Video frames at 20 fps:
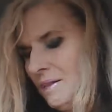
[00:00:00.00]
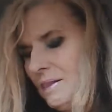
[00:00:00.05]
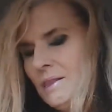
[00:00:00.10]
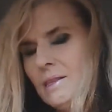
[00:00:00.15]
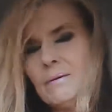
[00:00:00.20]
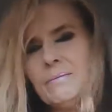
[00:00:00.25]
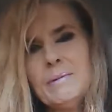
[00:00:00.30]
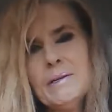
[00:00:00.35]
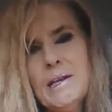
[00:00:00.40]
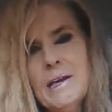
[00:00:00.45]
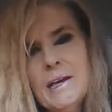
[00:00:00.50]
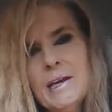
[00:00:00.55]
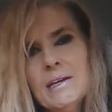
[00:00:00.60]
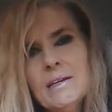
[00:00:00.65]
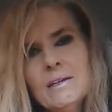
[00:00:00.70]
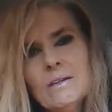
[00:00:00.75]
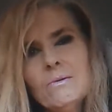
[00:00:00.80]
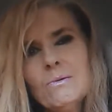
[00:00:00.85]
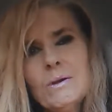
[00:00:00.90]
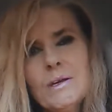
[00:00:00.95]

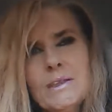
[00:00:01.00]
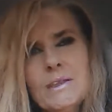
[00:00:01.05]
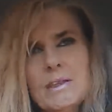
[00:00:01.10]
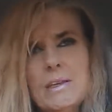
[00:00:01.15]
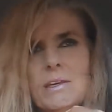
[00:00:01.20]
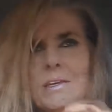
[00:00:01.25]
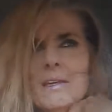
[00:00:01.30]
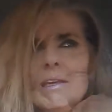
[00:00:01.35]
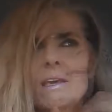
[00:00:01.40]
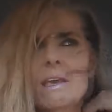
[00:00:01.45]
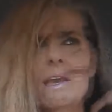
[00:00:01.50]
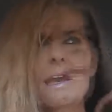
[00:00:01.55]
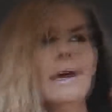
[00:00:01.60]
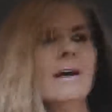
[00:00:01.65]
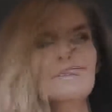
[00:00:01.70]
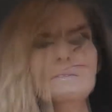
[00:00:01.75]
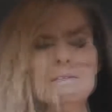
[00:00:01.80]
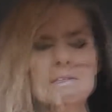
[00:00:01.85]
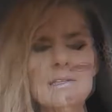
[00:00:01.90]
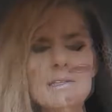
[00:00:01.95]
lemonade with it.
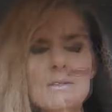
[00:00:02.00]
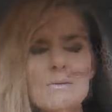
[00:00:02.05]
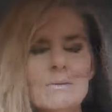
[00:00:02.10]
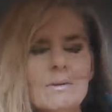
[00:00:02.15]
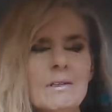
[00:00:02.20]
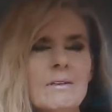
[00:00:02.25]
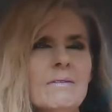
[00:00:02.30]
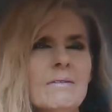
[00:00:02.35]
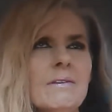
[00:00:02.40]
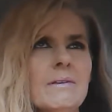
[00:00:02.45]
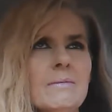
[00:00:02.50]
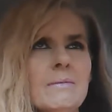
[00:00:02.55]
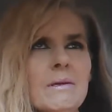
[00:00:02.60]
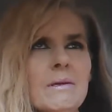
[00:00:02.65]
Anyhow, this is one of the